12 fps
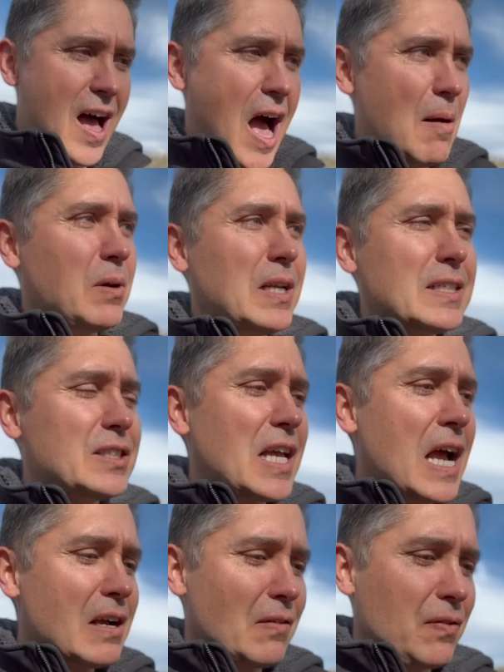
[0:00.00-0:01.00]
I'm going to
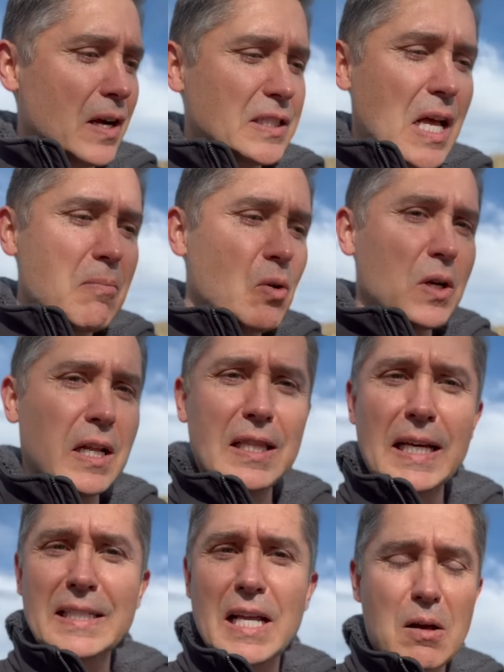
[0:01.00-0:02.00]
sacrifice, I'm going to
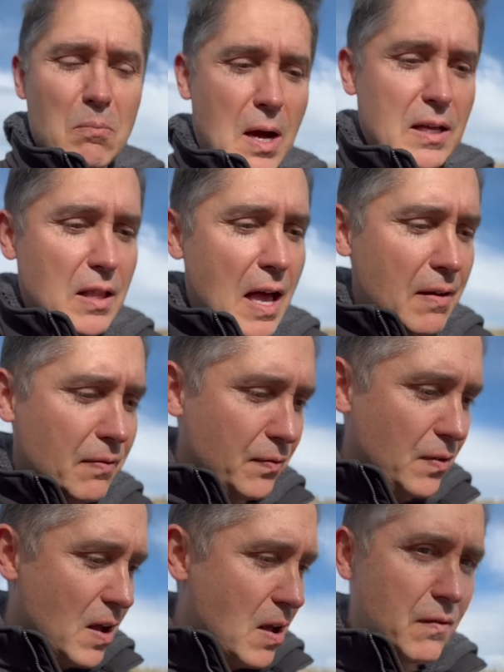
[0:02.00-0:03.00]
lay down my life
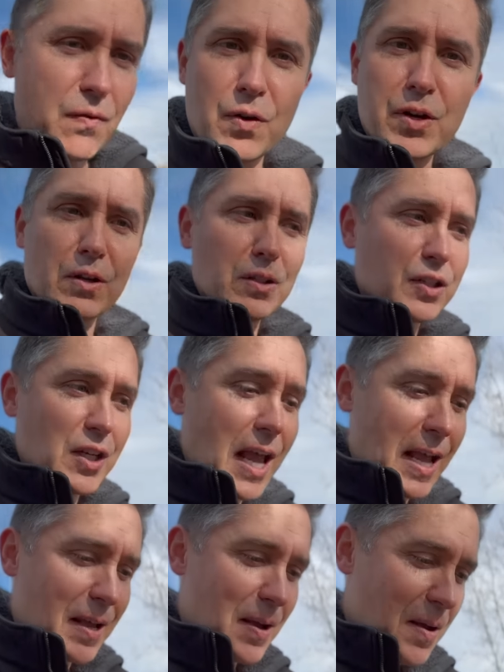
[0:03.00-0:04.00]
for your
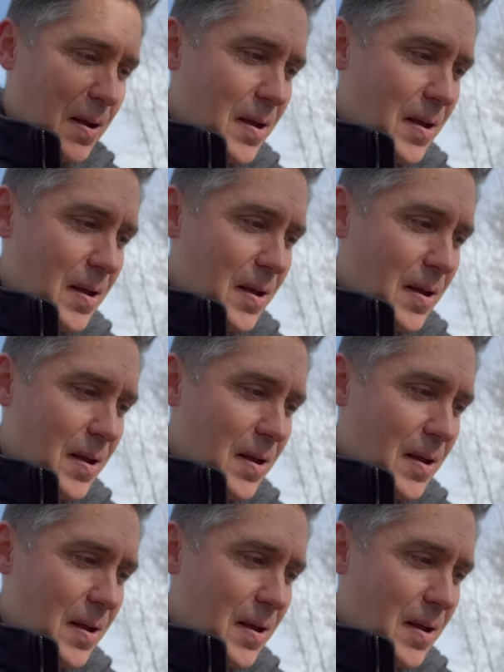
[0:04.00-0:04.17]
sake.